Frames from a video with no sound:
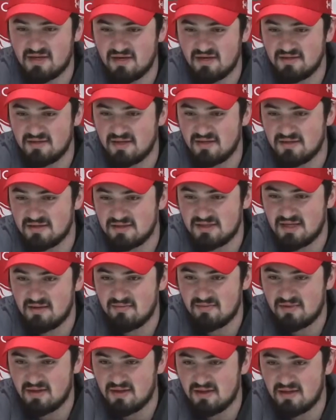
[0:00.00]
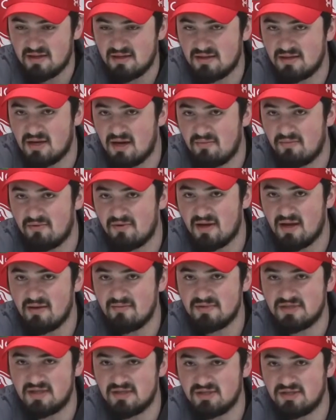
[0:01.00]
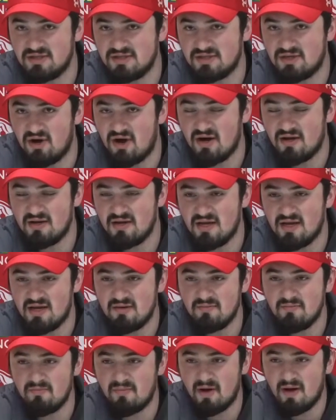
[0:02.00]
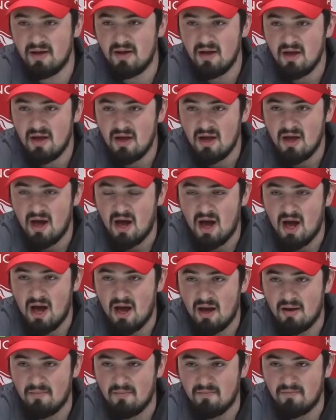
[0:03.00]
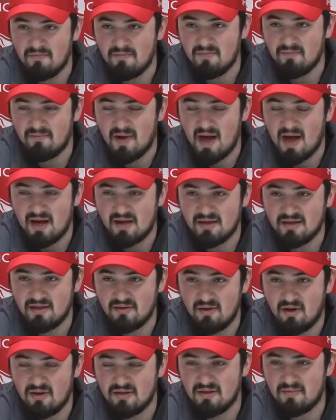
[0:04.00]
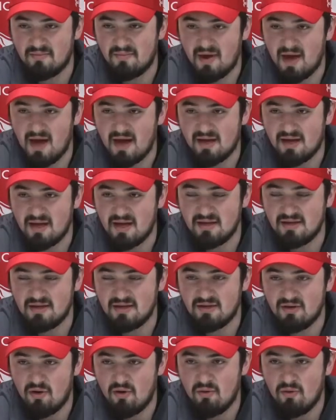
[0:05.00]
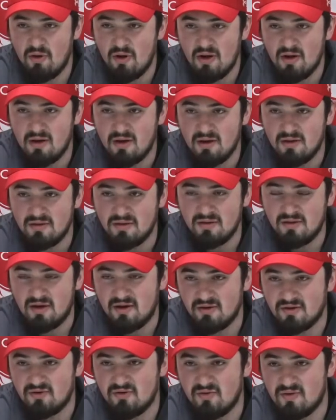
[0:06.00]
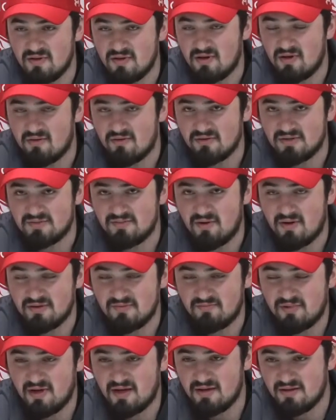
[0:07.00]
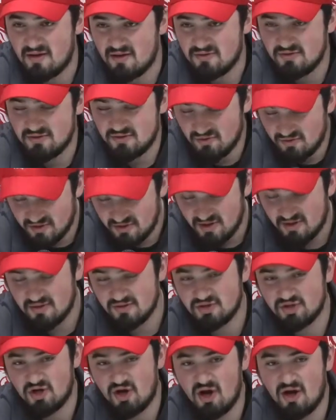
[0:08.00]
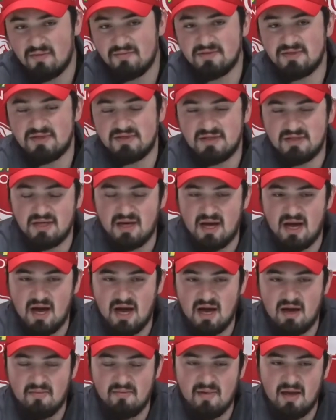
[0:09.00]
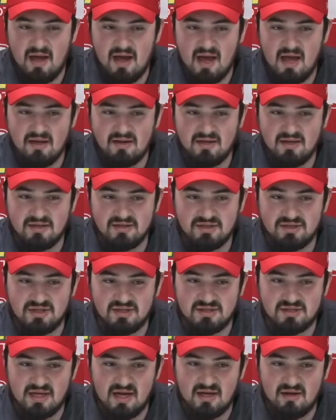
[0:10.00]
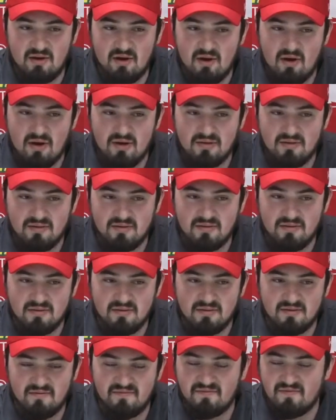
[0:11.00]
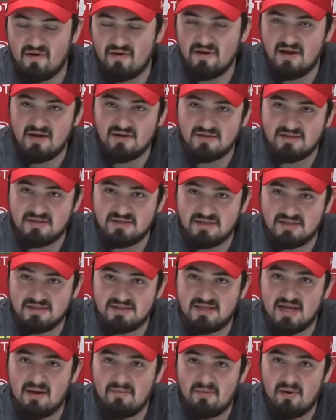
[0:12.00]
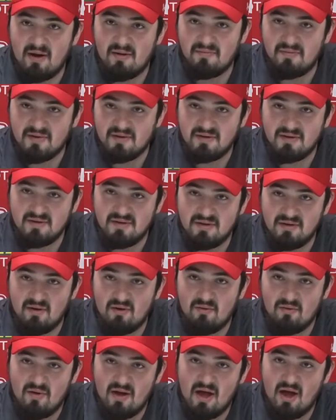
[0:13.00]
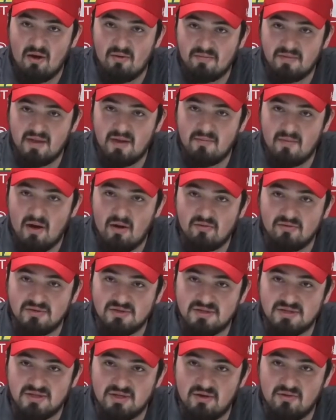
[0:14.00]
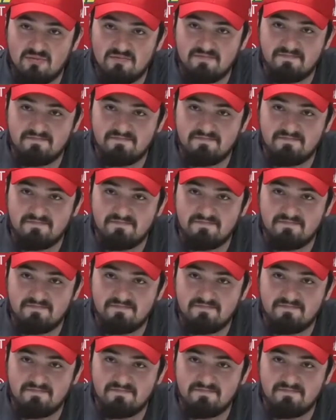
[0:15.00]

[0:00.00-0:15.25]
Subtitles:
kind of done the same thing in the couple games that she's gotten in. But back on the back end, you know, they're doing their doing their jobs, and it's just kind of on the front end to step up and, you know, help them out. So